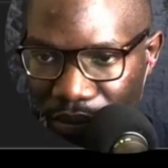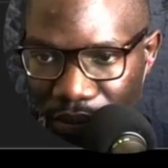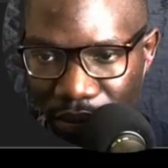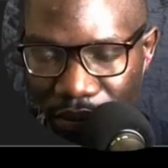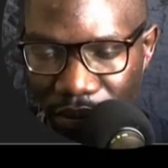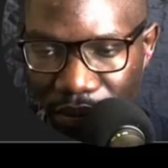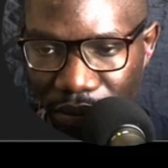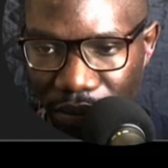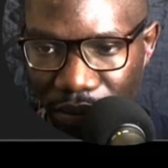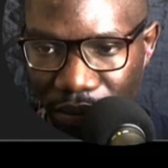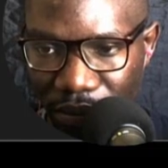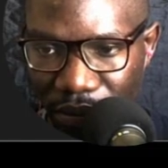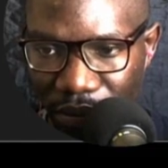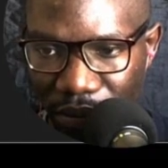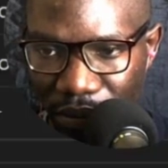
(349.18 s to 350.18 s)
So I've
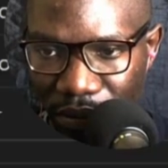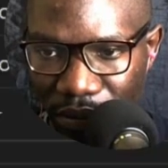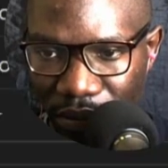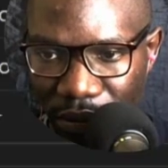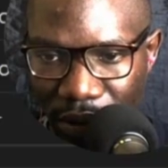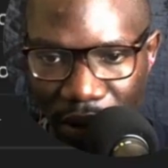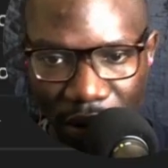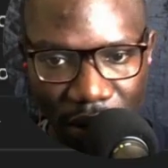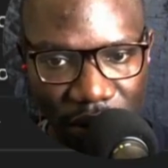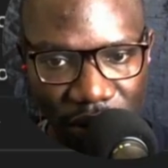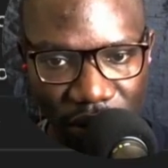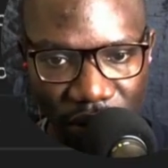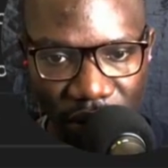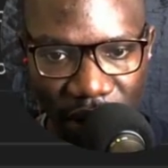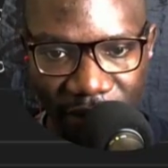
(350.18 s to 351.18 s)
added the IP
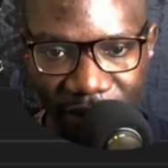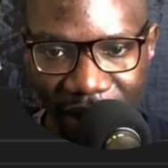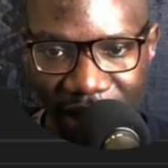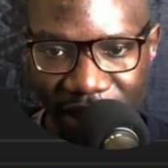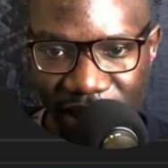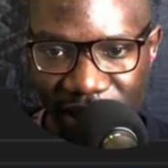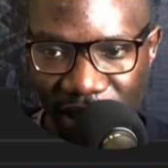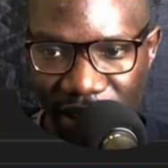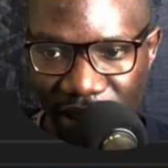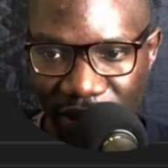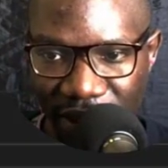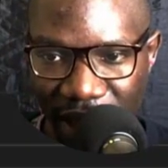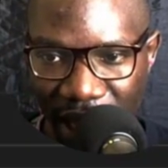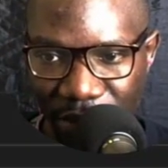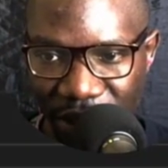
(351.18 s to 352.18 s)
address here
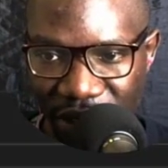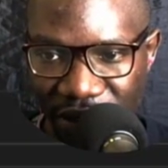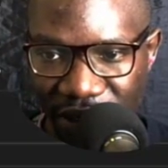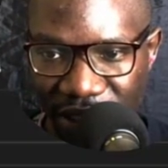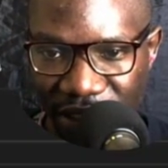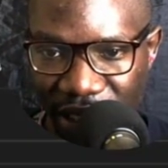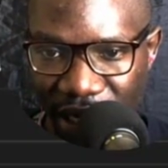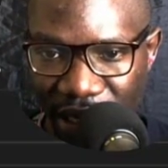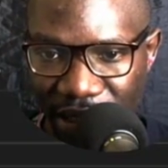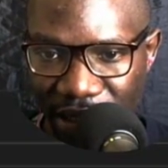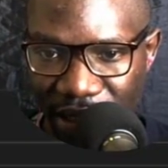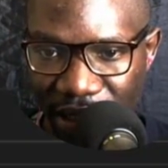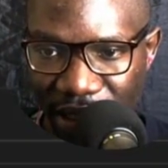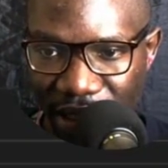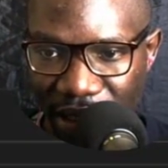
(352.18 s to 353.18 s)
for
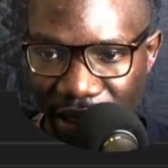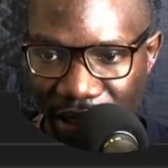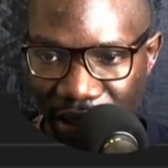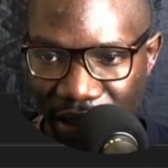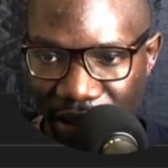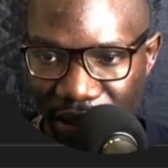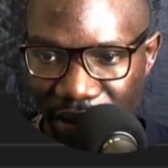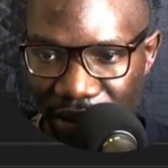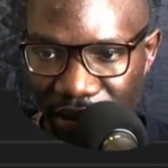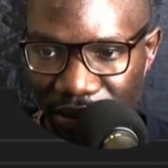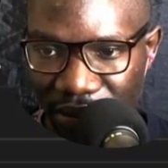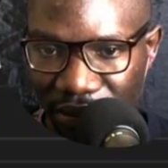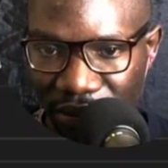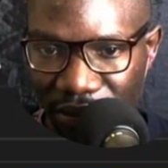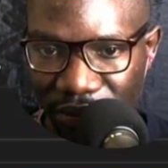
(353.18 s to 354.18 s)
my A records
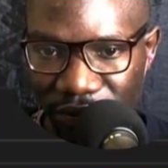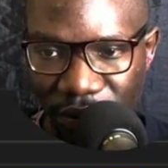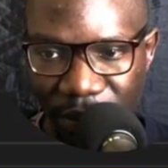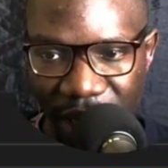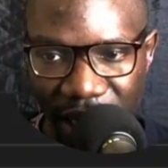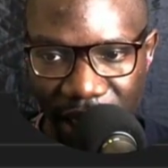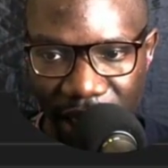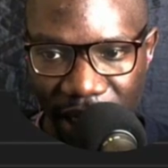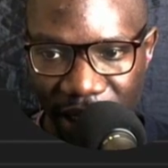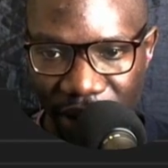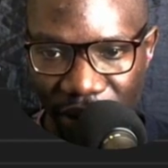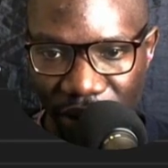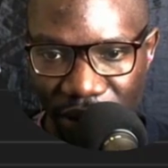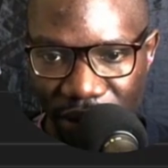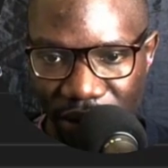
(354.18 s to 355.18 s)
for these two,
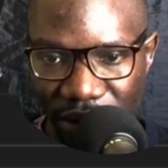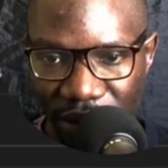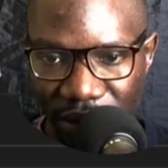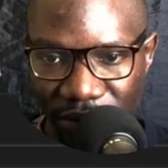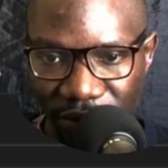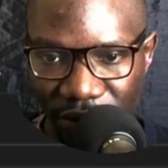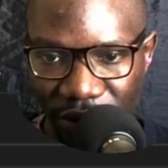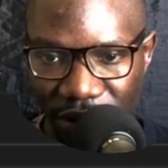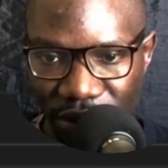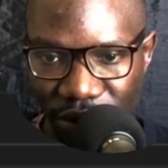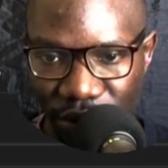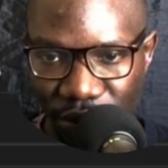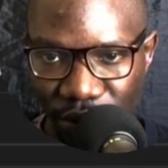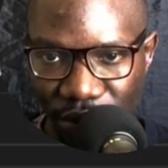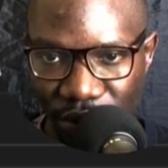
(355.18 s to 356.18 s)
because I'm going
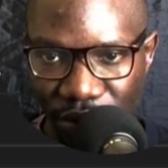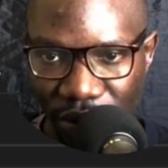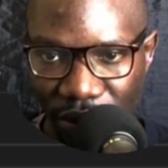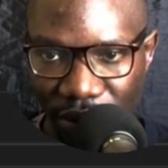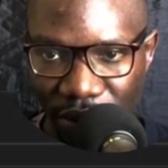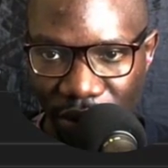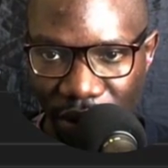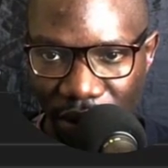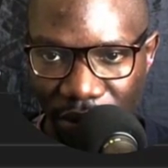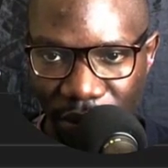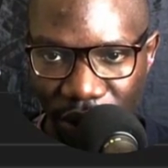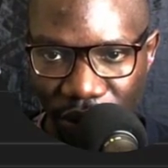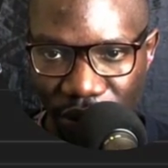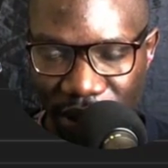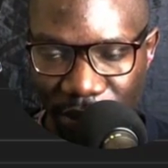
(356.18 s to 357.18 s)
to use this for some
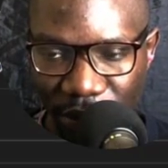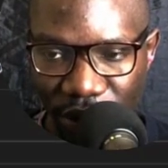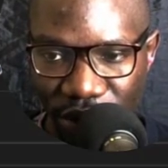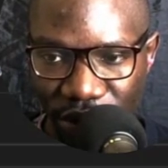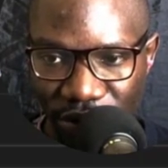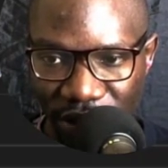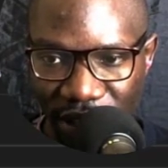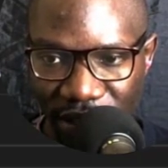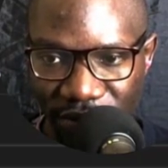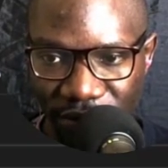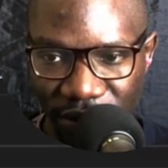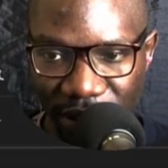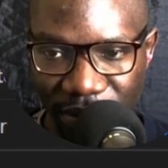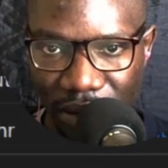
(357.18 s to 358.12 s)
demonstrations at some point.